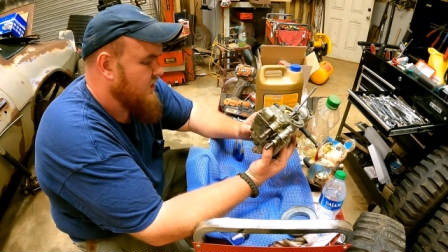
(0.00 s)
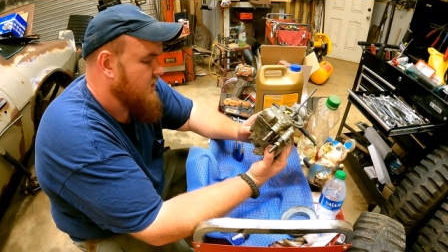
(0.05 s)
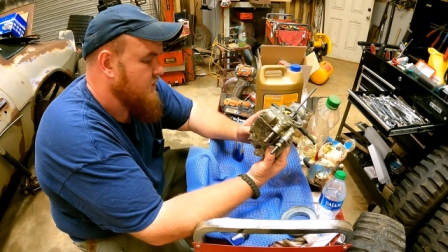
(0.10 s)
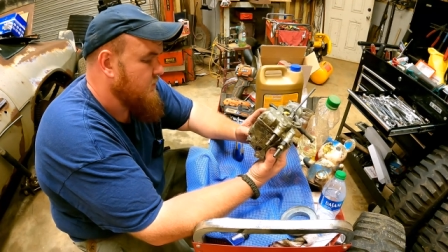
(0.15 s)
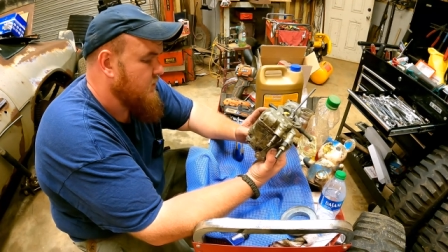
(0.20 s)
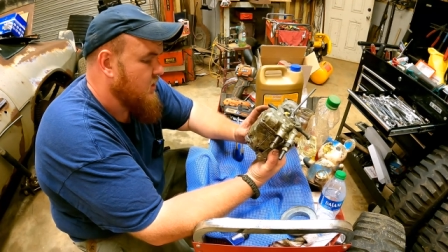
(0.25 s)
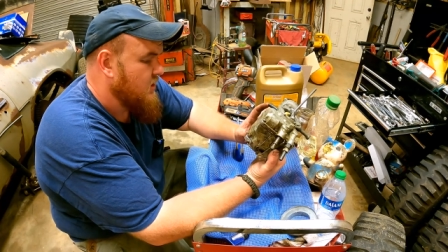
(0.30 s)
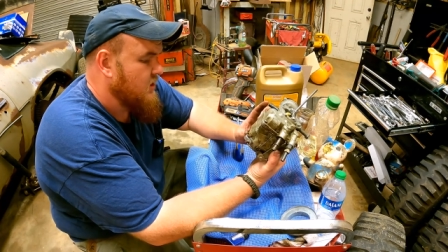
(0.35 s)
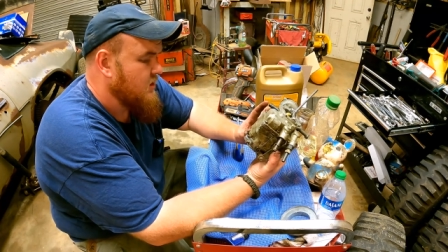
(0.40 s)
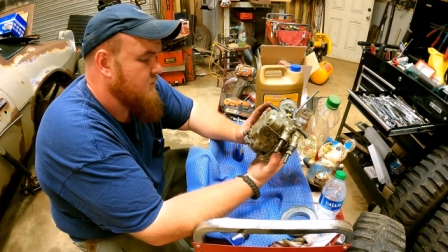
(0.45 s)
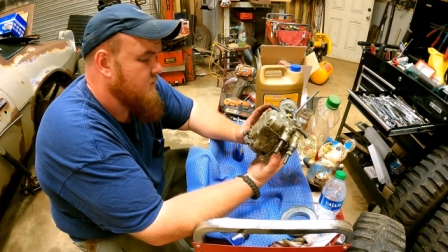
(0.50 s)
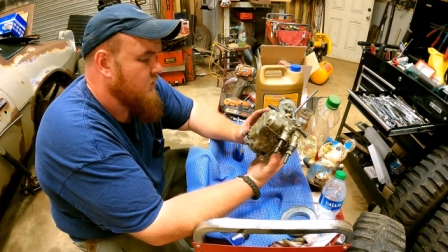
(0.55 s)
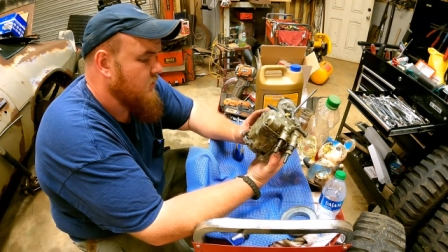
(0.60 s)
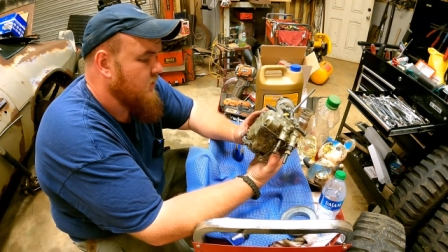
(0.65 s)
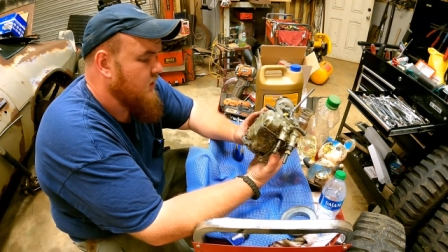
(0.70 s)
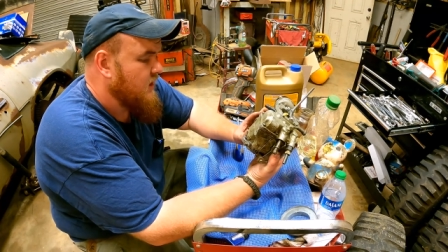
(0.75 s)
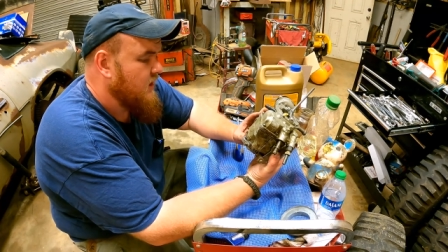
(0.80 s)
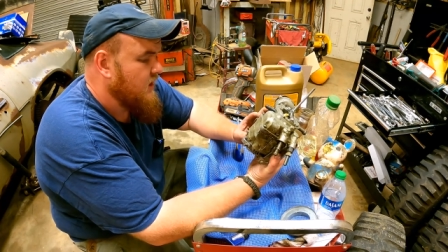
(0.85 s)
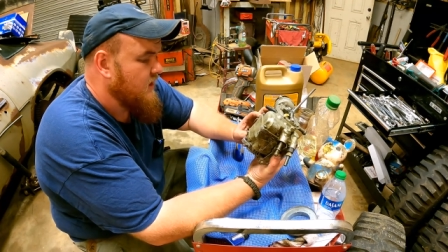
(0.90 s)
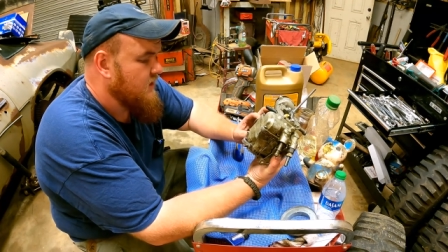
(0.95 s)
It's possible
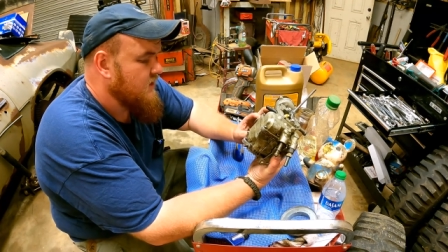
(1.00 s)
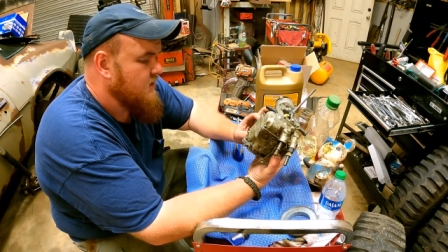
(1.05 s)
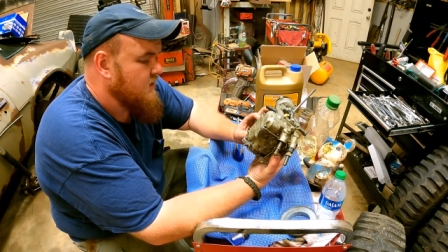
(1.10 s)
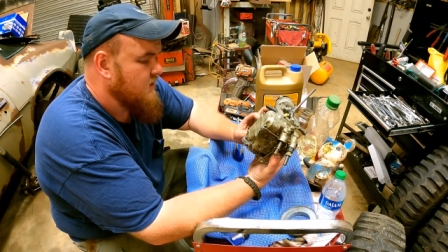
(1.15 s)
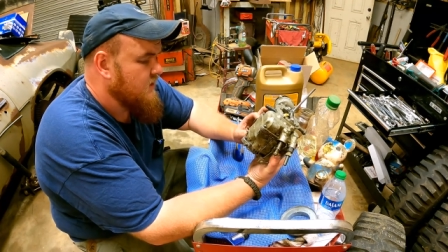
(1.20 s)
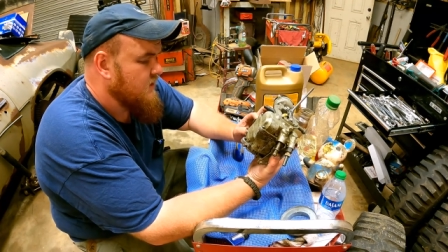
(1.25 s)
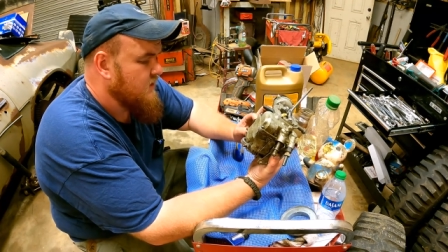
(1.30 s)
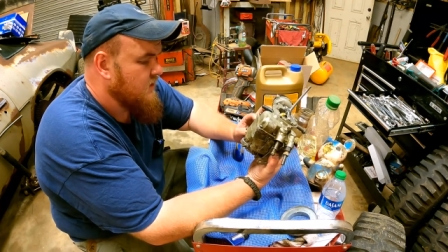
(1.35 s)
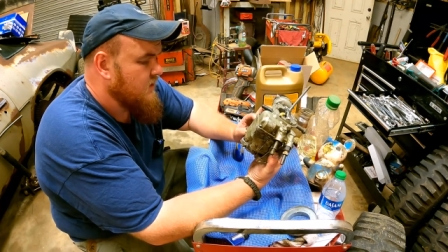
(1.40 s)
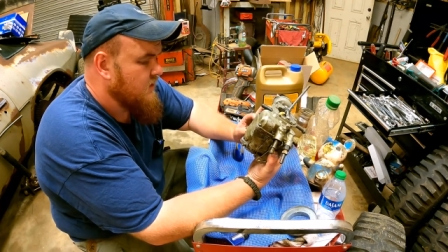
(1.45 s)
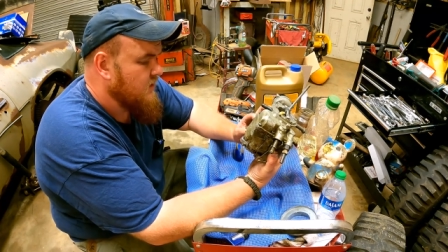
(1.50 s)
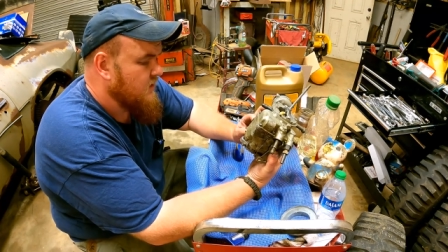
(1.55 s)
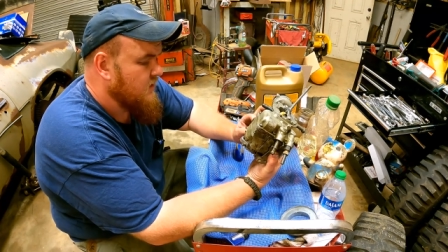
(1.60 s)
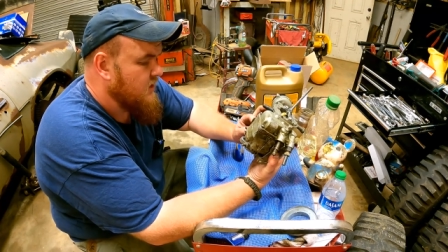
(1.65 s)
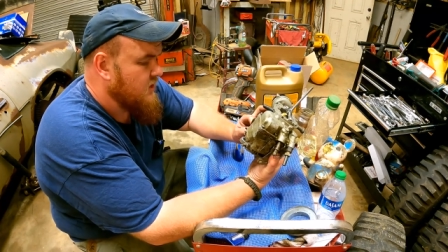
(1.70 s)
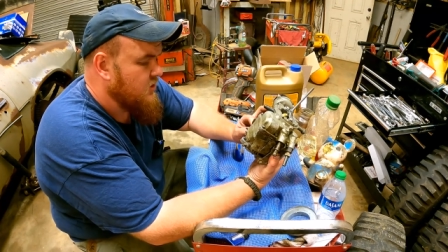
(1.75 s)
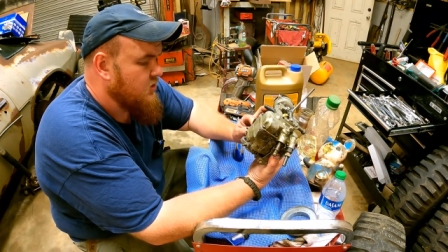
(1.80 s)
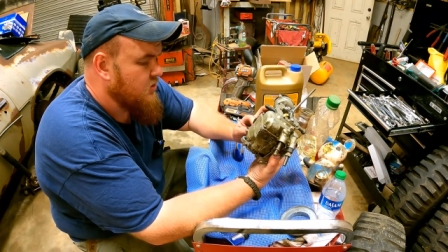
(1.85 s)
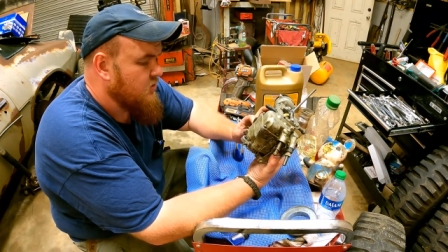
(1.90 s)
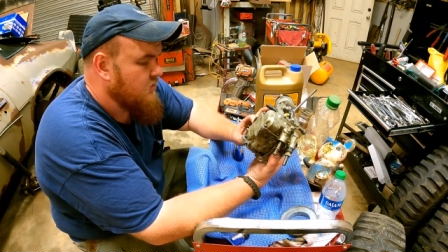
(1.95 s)
that
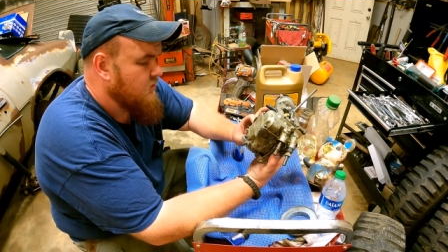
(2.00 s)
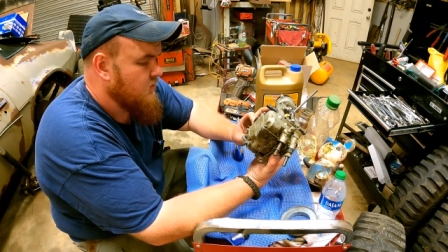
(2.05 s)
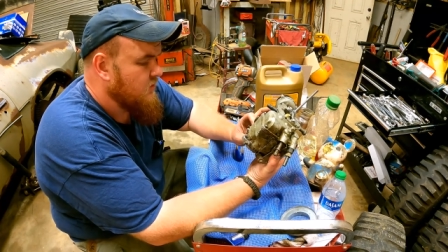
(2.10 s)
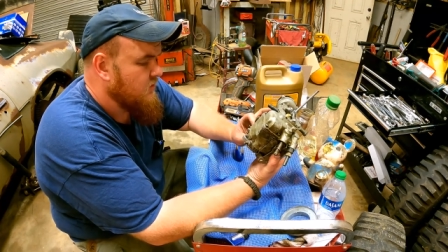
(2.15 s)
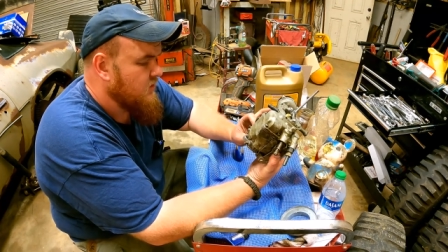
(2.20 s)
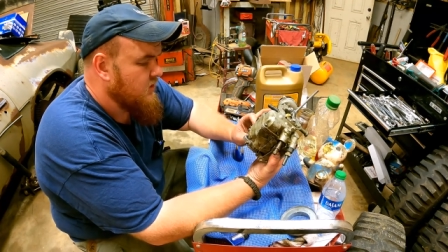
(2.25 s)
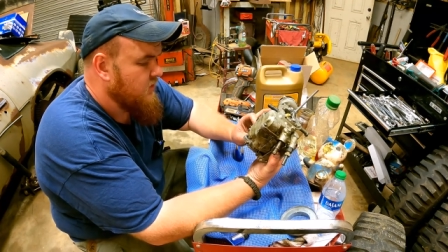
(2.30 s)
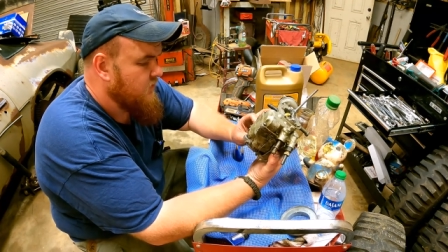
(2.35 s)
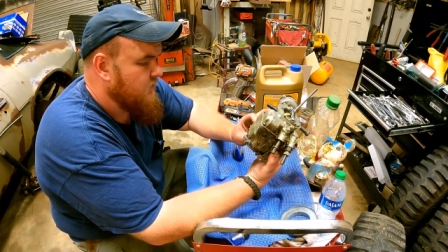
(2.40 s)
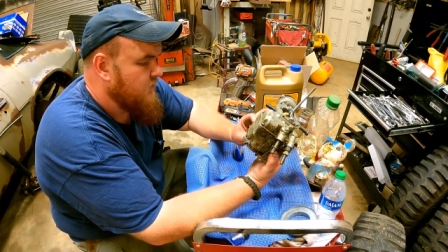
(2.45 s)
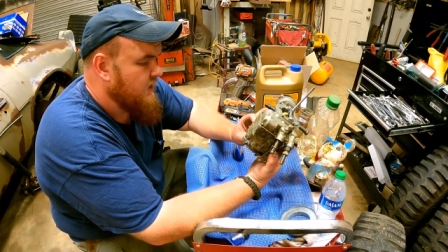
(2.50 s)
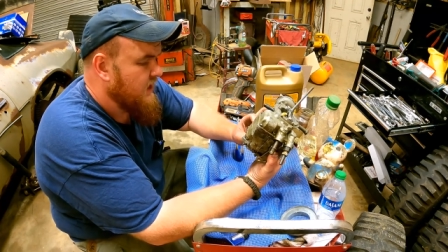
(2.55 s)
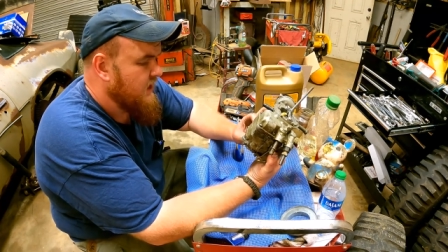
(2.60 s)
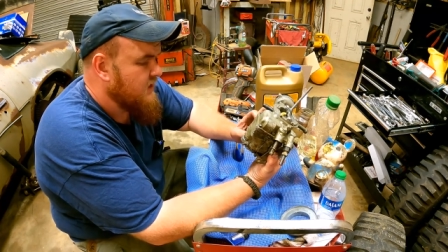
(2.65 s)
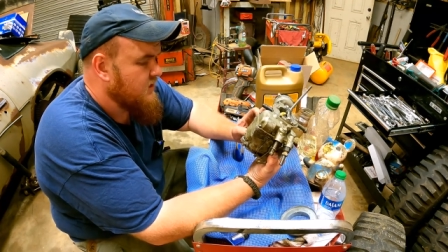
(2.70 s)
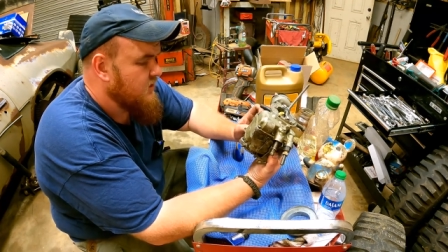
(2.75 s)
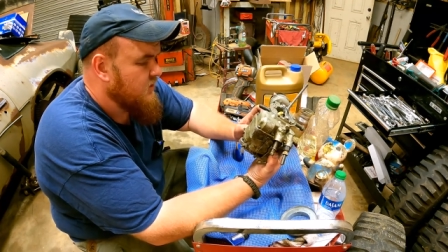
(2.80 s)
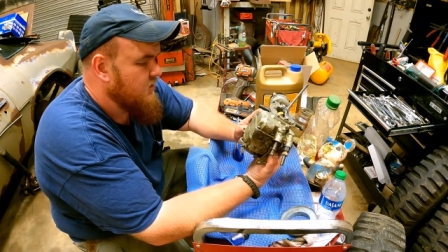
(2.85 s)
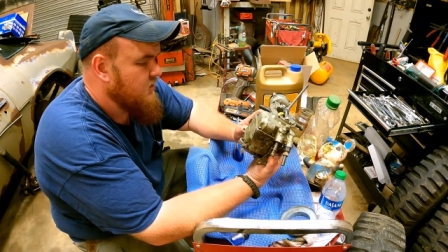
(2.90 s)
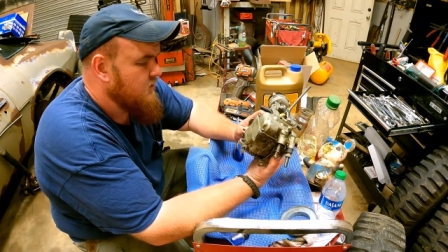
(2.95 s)
these screws have
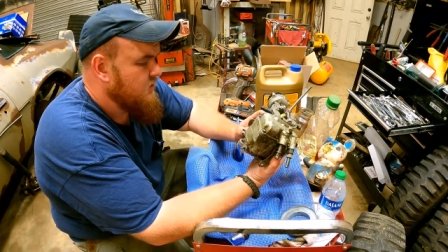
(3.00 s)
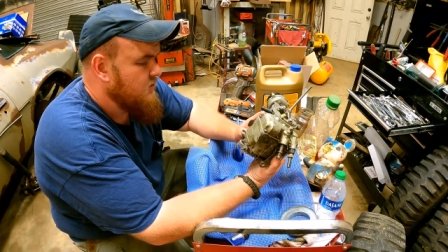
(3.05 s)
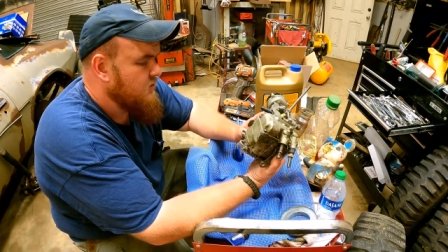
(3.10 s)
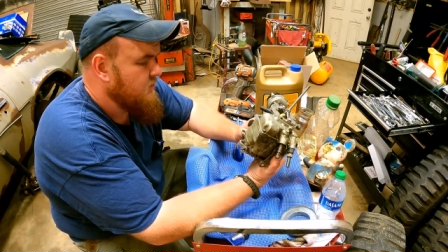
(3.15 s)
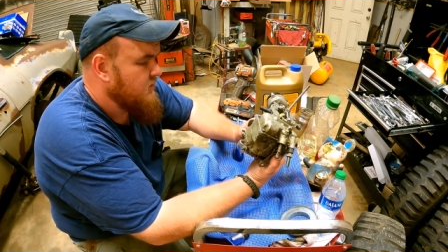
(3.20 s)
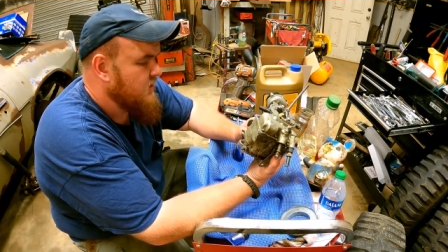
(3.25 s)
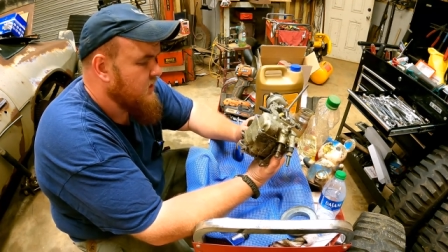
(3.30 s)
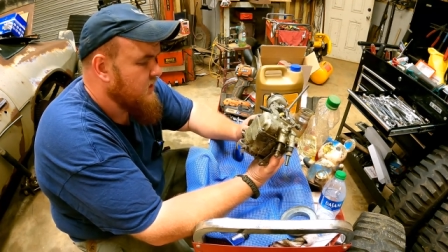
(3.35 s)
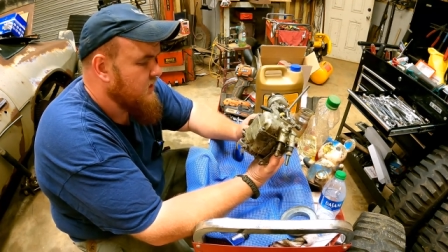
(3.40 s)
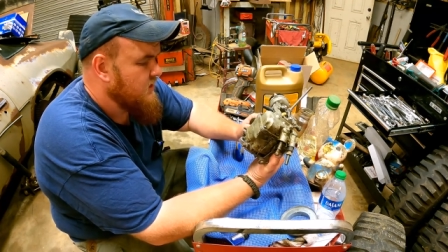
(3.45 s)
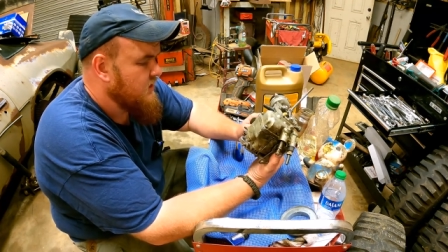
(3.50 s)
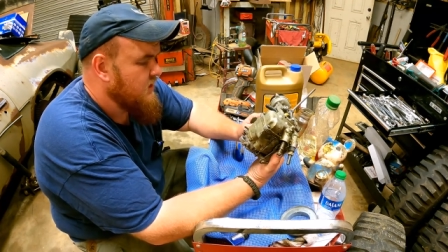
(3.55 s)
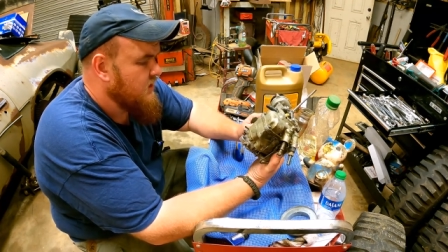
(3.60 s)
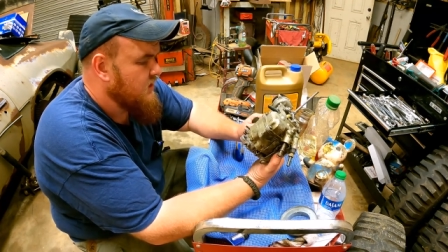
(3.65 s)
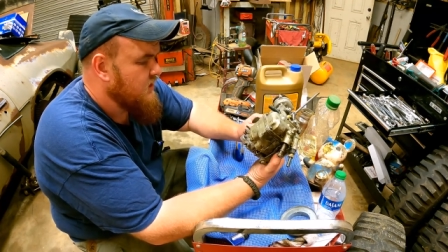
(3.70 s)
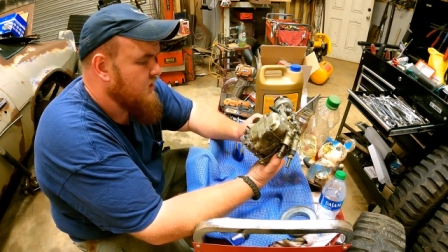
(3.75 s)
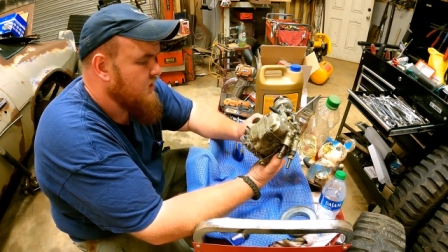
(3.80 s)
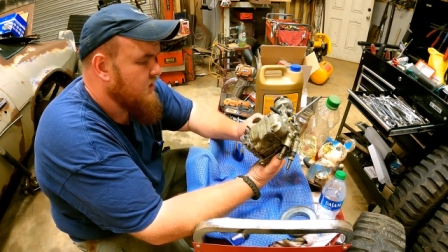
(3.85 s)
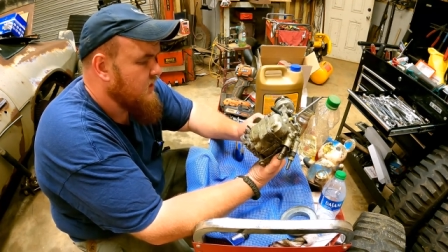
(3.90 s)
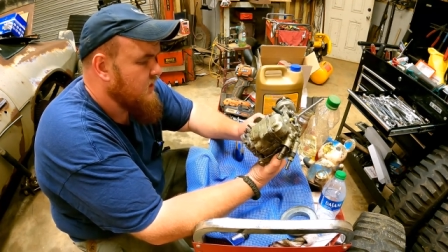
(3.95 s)
backed loose because
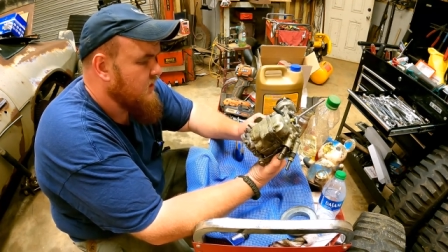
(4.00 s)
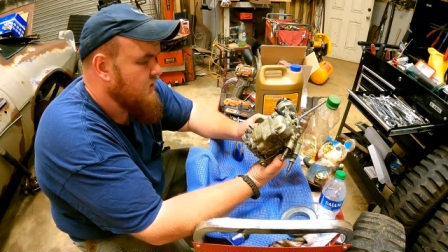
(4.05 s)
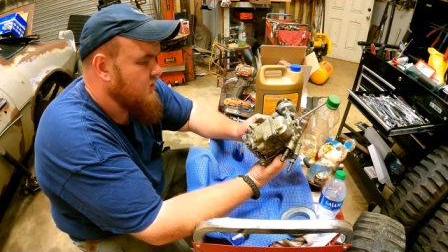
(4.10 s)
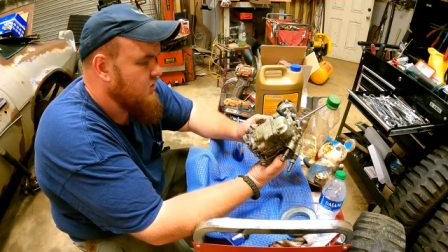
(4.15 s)
this